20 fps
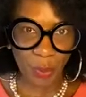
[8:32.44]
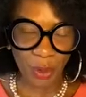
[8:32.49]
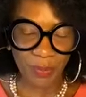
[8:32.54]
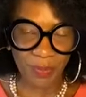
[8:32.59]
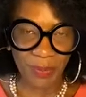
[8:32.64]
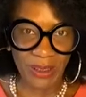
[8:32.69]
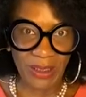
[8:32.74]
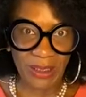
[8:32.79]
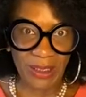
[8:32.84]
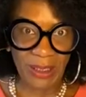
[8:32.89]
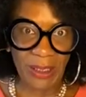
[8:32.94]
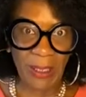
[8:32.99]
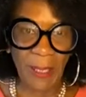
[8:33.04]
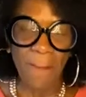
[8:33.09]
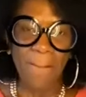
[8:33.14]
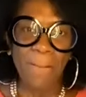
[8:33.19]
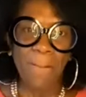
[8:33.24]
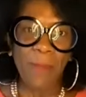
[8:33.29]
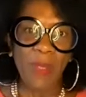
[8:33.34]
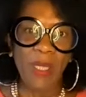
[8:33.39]
would be,
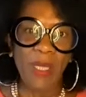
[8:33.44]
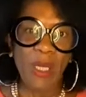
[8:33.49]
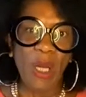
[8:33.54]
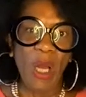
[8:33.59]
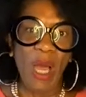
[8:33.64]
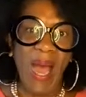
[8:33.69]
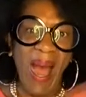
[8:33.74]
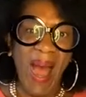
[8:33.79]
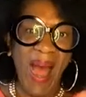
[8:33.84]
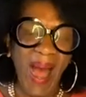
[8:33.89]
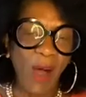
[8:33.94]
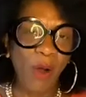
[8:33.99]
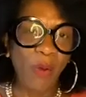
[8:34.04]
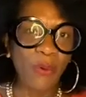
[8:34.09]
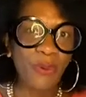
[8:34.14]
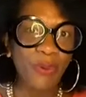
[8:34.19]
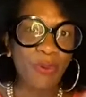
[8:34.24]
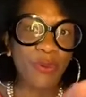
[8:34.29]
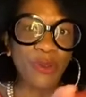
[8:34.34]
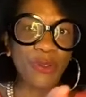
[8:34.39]
how
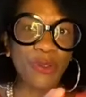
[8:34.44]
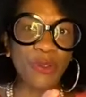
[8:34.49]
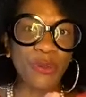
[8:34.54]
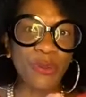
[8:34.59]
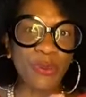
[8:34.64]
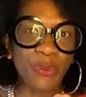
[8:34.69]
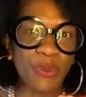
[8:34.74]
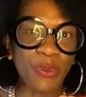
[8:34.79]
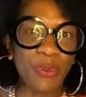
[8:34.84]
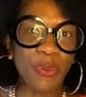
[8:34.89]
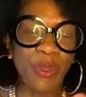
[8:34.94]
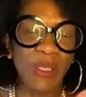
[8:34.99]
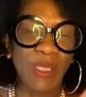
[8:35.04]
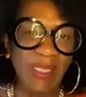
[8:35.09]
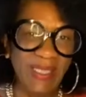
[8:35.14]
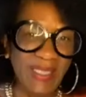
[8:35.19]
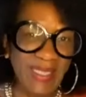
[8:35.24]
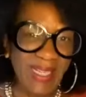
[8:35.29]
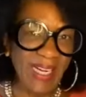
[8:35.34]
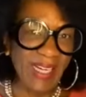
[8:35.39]
do you
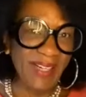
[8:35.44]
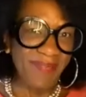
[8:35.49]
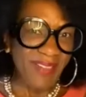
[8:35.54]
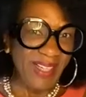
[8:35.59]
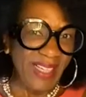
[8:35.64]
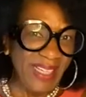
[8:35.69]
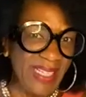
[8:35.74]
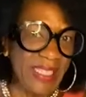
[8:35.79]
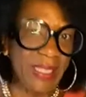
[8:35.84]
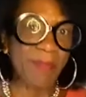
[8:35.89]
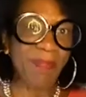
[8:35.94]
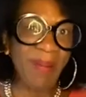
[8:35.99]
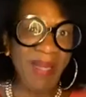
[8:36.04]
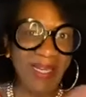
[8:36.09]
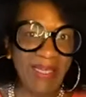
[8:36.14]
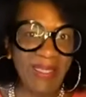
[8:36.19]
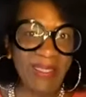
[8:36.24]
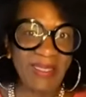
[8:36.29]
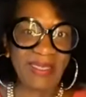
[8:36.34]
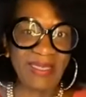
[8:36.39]
kind of
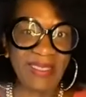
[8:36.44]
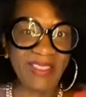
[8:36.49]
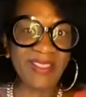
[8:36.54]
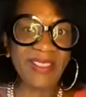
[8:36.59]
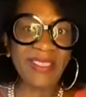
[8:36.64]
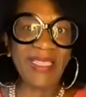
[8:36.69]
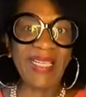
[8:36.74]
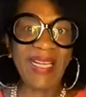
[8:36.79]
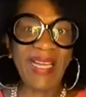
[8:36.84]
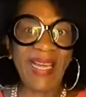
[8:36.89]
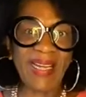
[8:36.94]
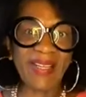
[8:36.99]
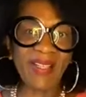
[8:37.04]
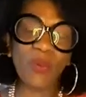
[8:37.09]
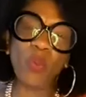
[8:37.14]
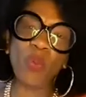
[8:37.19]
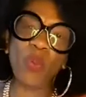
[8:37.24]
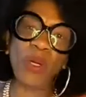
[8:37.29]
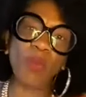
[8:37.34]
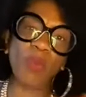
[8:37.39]
independently select
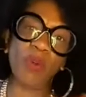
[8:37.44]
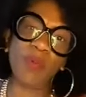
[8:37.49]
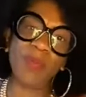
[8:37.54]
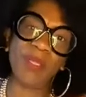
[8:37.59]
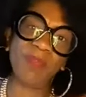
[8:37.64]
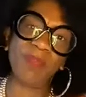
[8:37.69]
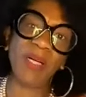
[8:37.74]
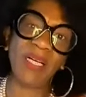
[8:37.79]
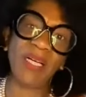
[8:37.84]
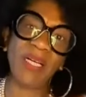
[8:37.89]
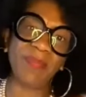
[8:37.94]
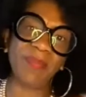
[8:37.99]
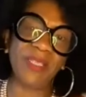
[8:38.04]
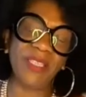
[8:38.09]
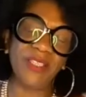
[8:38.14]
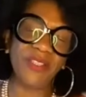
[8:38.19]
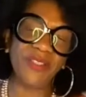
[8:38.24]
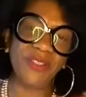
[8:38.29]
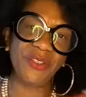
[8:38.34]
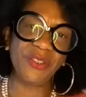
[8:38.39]
what will be
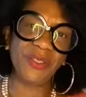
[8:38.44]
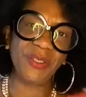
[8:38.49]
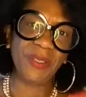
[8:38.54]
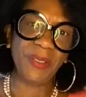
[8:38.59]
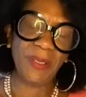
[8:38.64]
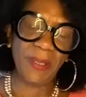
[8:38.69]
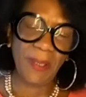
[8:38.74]
published?